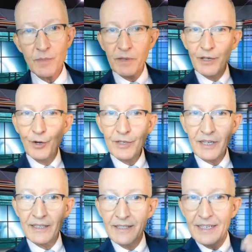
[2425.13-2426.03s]
But you notice
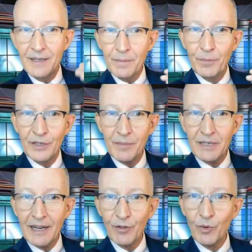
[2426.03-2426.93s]
I didn't put them
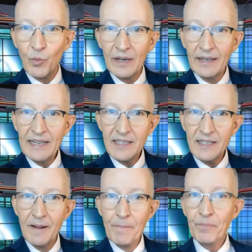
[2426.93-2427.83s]
together in one
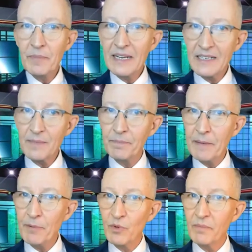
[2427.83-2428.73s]
list because
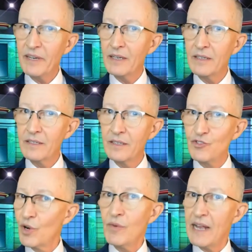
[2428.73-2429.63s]
people would have begun to
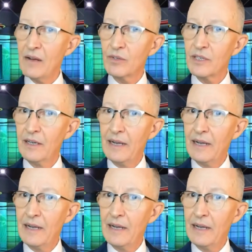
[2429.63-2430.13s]
drone out.